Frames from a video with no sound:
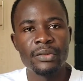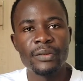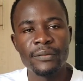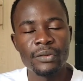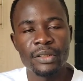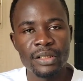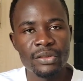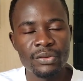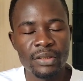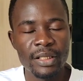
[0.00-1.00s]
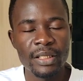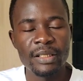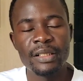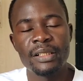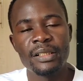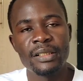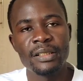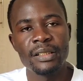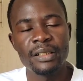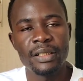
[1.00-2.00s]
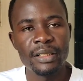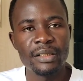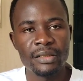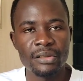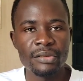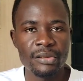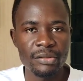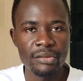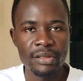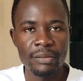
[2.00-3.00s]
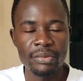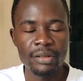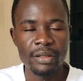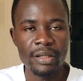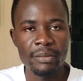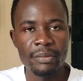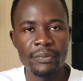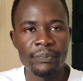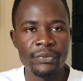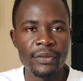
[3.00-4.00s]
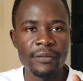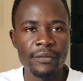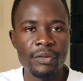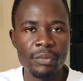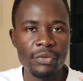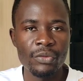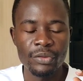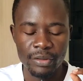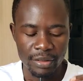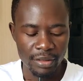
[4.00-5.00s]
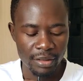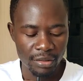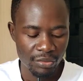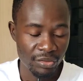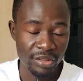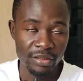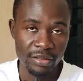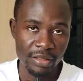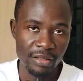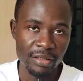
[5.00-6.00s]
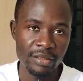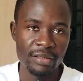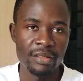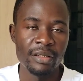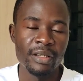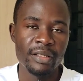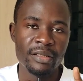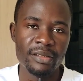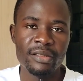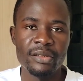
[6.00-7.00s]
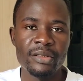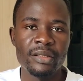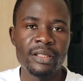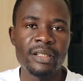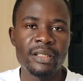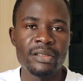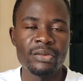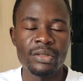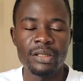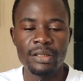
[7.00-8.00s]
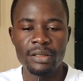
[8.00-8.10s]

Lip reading: don't forget to like and also subscribe for more content like this. See you in the next one.